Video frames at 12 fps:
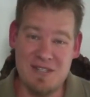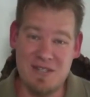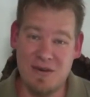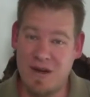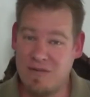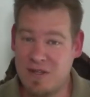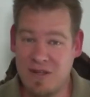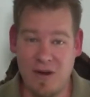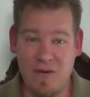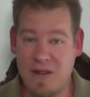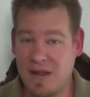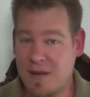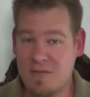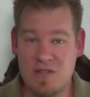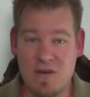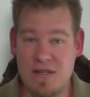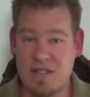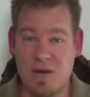so every dollar that comes
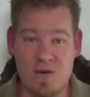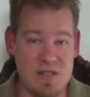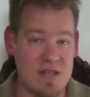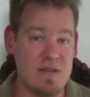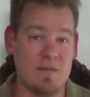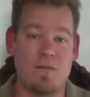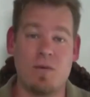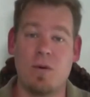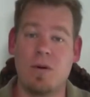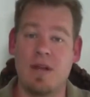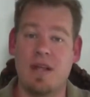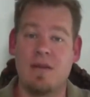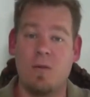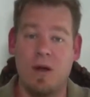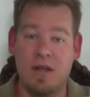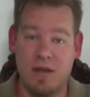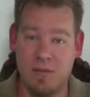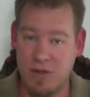to us goes into forwarding the
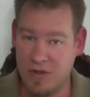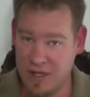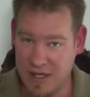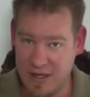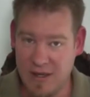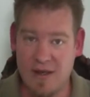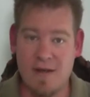One Community